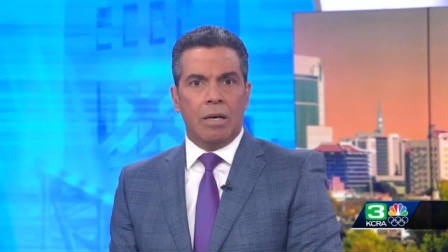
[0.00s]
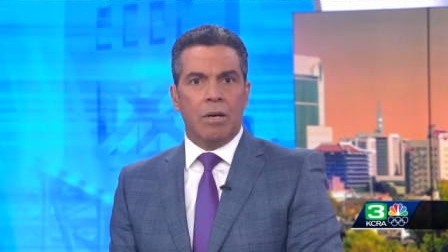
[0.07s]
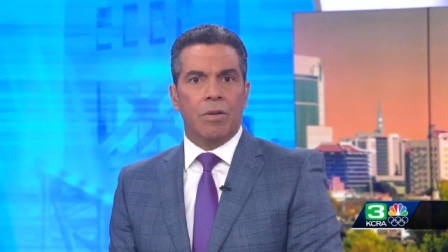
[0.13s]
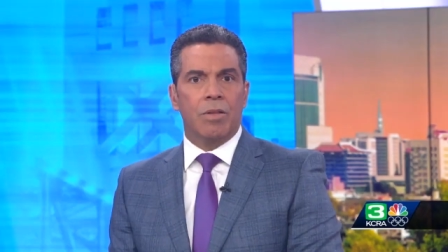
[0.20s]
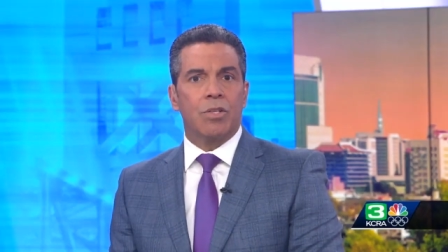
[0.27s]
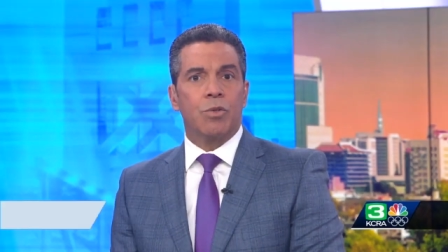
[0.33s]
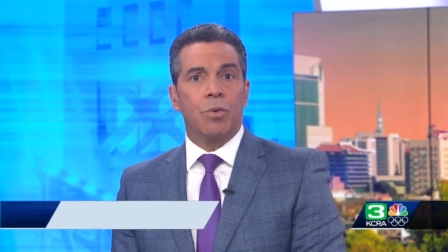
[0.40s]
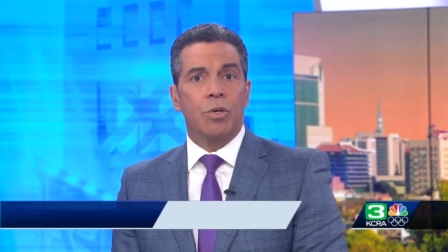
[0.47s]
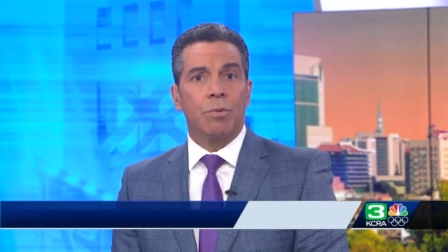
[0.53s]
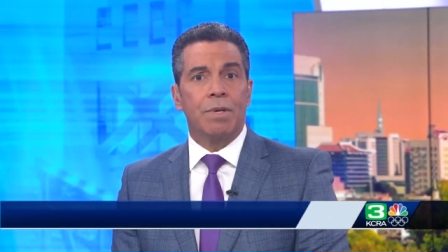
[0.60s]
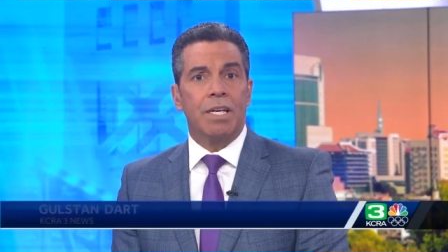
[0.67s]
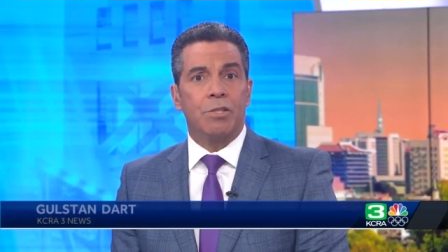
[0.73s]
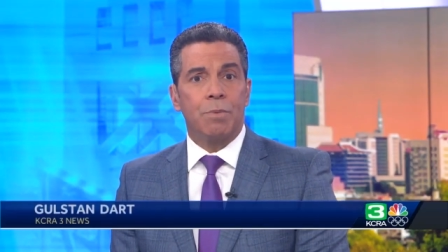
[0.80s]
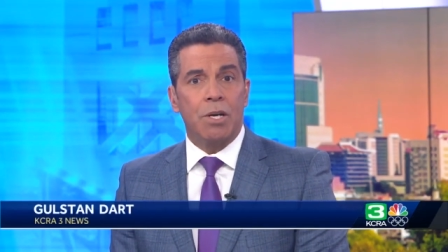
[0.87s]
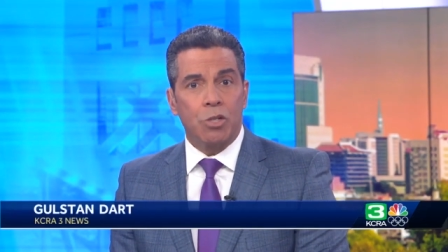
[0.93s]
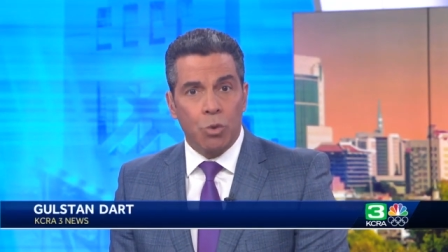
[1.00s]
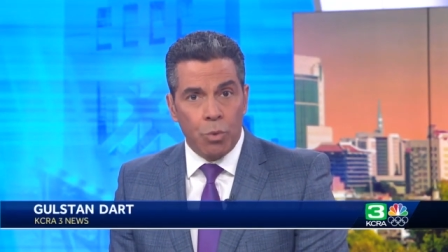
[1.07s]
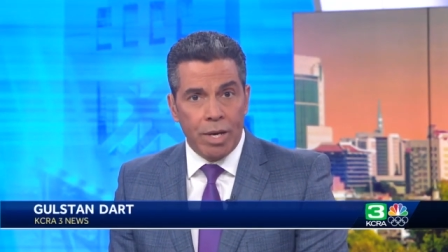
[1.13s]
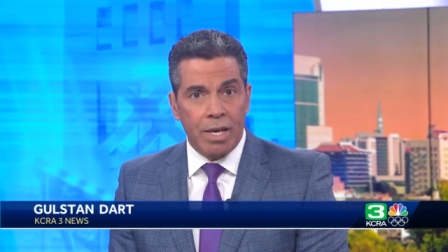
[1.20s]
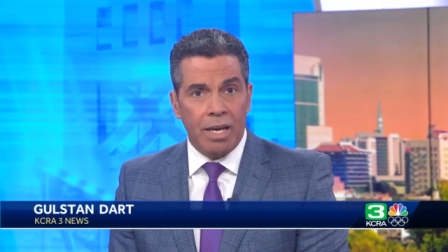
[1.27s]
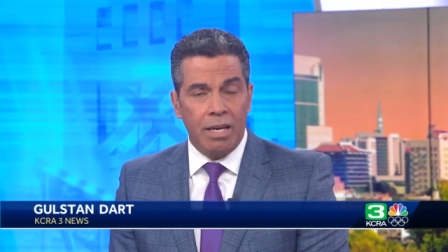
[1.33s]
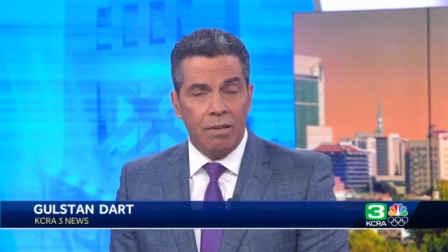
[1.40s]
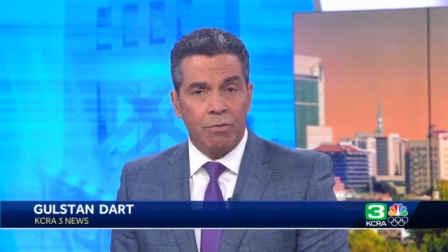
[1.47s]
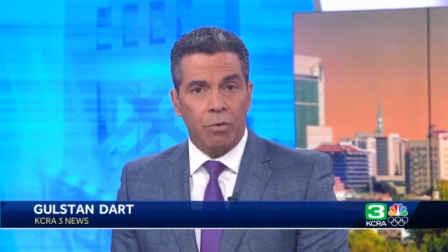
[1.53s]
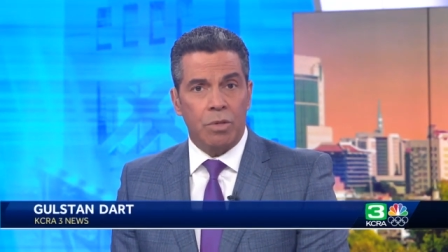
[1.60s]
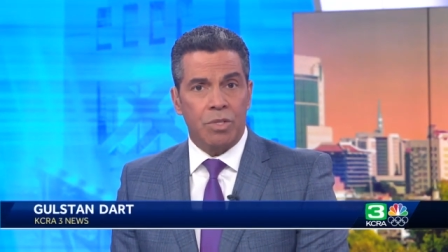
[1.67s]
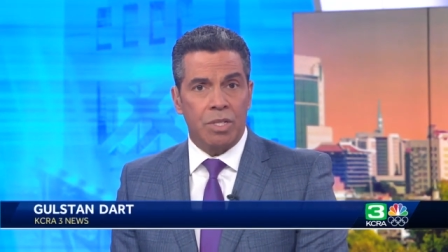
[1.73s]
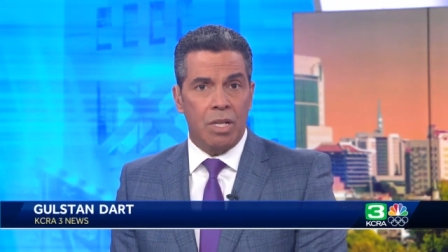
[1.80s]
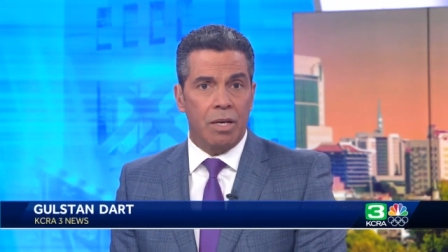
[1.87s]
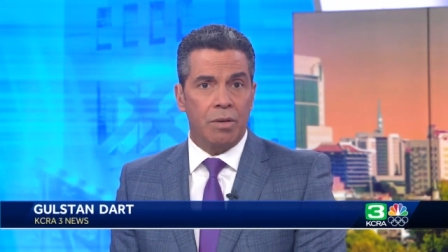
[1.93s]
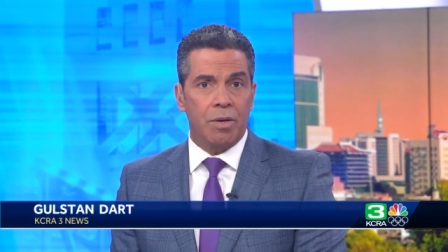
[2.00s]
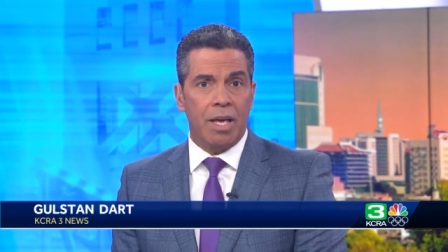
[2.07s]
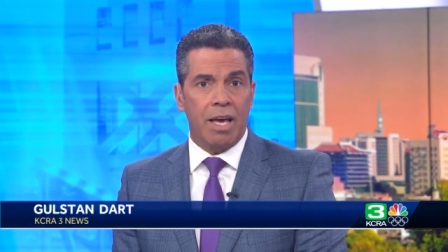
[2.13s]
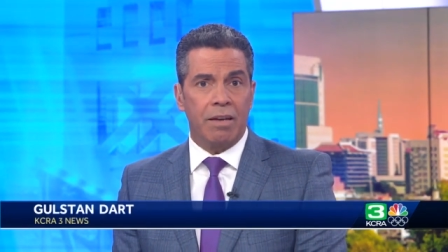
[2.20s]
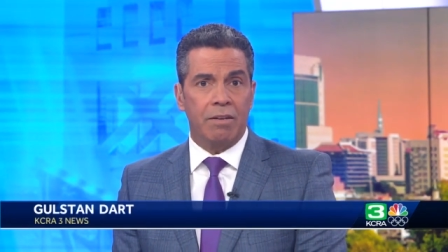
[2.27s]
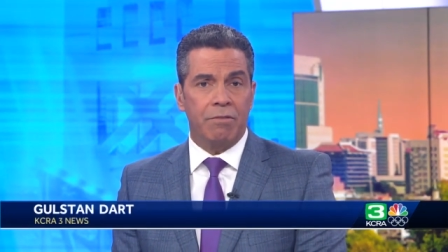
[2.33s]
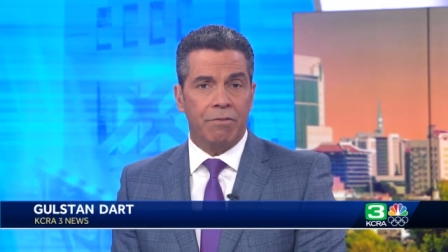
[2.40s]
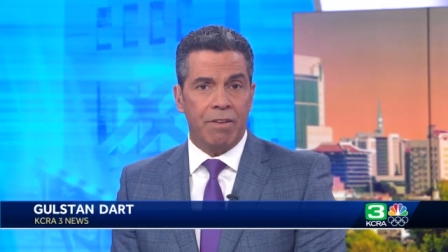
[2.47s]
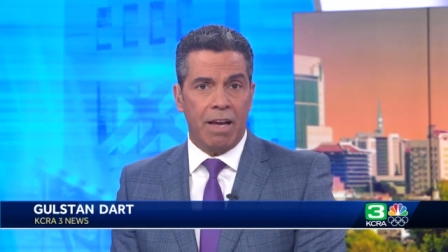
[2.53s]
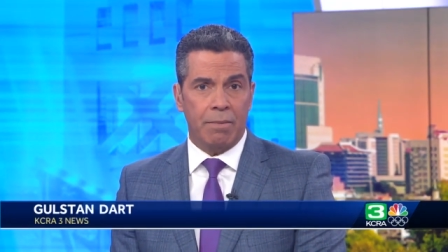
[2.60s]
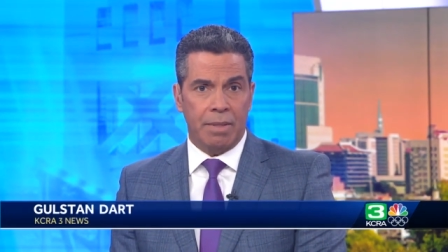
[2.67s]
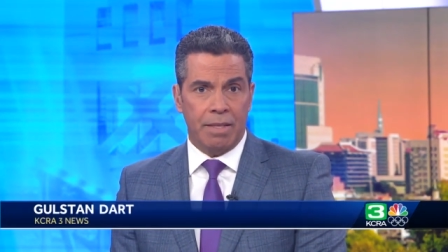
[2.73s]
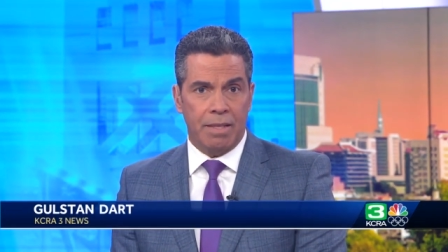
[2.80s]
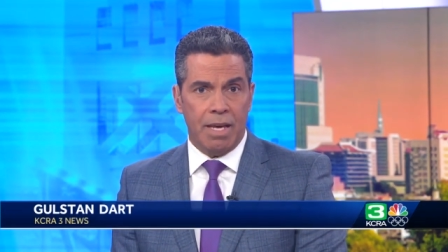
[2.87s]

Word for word: Oh, this will be a special weekend for a Solano County family.